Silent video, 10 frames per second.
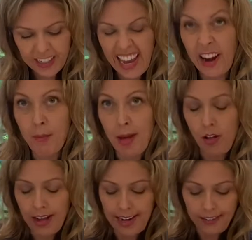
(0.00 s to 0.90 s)
caramel
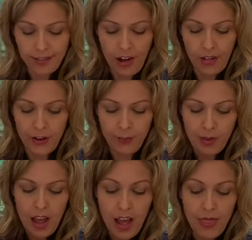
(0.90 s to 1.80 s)
kind of color.
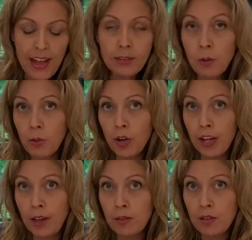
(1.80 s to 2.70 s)
And that's what we're going
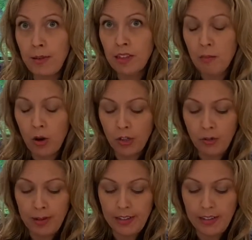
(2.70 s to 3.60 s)
to use to make the
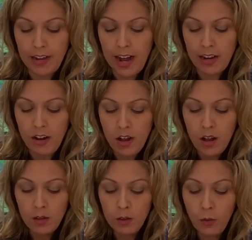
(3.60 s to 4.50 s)
parchment stain.
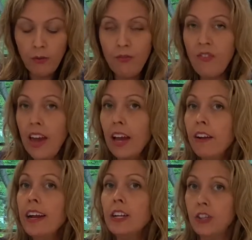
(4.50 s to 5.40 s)
So
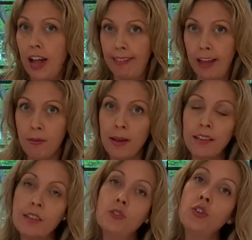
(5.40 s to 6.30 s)
very gently,
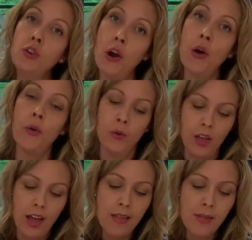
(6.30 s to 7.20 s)
because as you know,
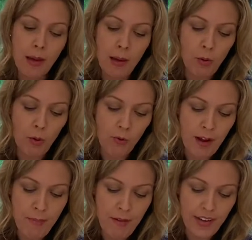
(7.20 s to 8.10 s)
the paper will
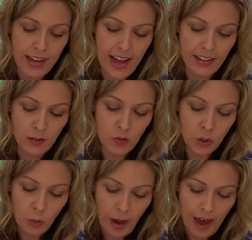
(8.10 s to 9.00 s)
rip if it gets
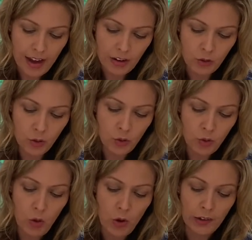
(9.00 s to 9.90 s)
too wet or too
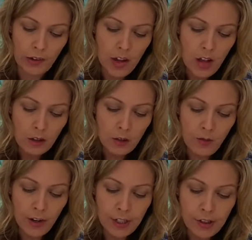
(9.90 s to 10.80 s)
torn. So
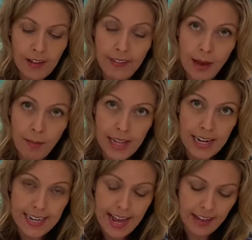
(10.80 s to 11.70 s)
very gently, I'm
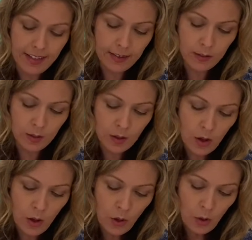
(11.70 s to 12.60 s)
going to take this
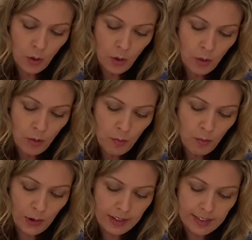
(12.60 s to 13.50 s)

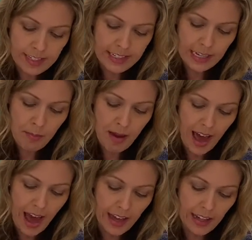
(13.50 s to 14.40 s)
moistened tea
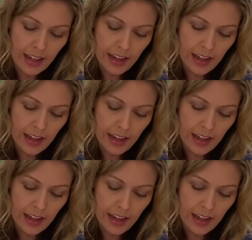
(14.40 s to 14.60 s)
bag